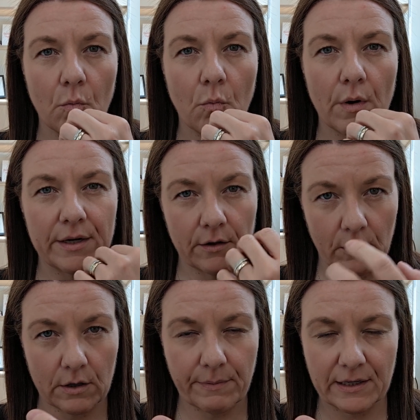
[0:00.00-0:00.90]
in an
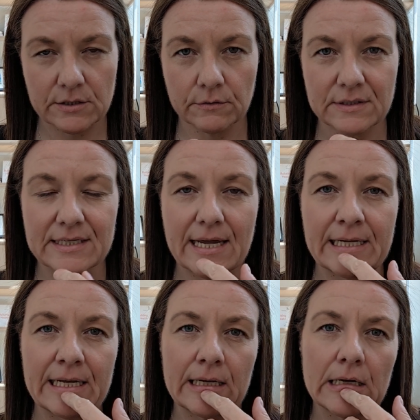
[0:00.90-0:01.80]
occupational
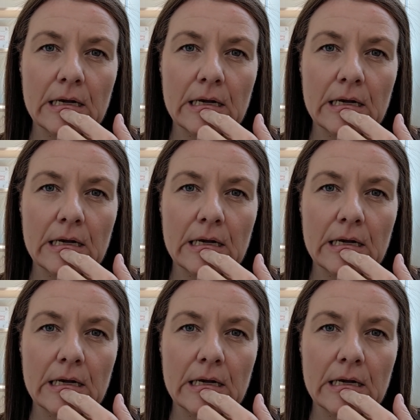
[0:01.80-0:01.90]
setting,